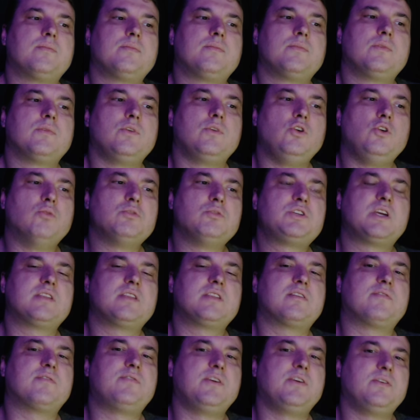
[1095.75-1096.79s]
you almost get the
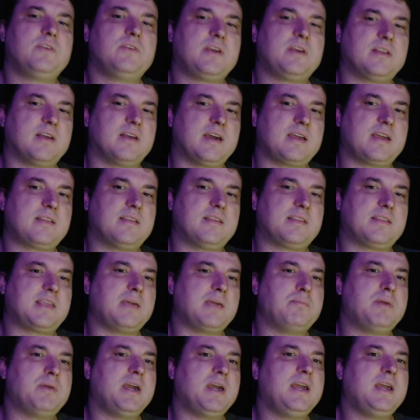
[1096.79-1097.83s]
feeling like that they
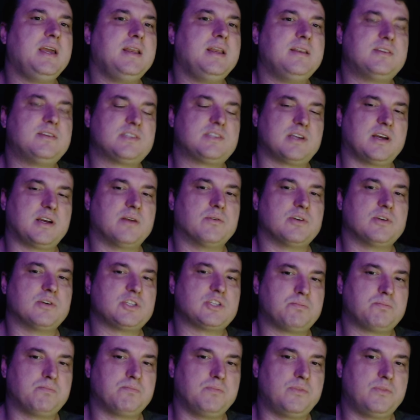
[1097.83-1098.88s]
paid Cyrus
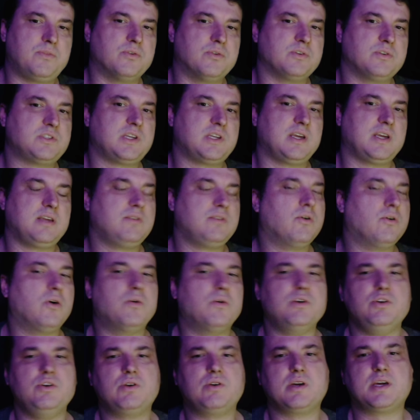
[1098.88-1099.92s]
through say, oh,
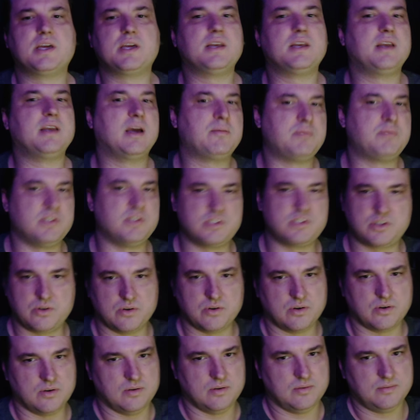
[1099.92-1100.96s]
and you can kidnap this
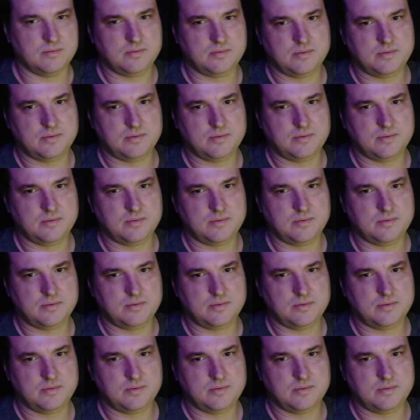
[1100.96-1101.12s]
girl.